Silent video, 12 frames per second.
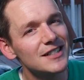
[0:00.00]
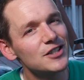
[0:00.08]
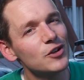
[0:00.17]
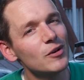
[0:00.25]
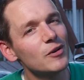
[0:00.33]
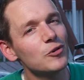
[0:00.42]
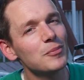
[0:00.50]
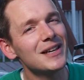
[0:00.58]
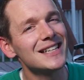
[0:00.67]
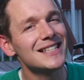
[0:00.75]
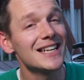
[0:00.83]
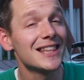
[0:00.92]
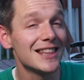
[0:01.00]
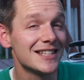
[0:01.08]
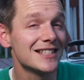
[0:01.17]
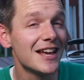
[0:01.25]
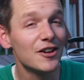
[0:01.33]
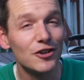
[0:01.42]
disagreed with me and said that the
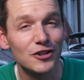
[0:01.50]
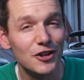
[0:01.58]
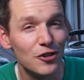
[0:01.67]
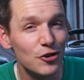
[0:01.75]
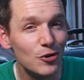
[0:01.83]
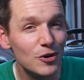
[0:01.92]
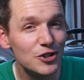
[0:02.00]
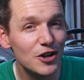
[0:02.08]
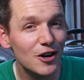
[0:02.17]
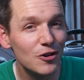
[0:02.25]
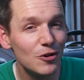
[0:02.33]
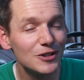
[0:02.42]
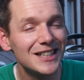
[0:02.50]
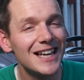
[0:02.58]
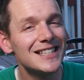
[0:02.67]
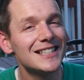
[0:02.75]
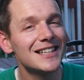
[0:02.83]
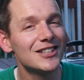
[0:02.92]
steak cooked on newer charcoal
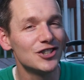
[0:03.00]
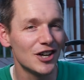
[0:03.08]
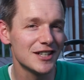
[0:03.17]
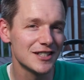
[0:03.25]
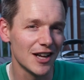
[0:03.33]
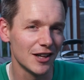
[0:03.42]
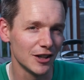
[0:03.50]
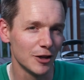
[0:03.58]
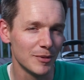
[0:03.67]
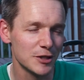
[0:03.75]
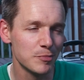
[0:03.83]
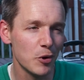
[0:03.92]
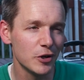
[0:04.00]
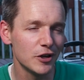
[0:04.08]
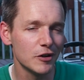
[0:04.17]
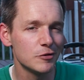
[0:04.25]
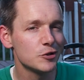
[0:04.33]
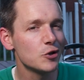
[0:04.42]
tasted just a little bit
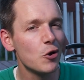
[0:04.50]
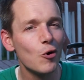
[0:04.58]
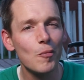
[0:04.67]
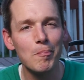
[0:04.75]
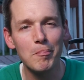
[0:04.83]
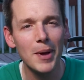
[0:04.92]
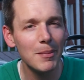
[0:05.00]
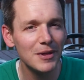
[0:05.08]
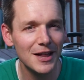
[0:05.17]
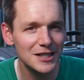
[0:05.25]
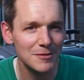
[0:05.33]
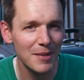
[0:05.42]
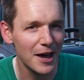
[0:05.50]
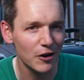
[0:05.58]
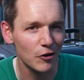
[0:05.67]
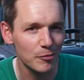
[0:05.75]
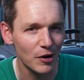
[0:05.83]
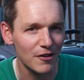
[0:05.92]
smokier, so maybe that's a
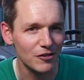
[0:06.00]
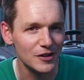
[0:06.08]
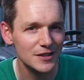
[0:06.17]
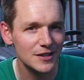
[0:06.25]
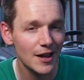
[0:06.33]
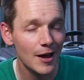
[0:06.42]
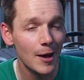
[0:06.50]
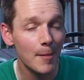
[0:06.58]
matter of preference.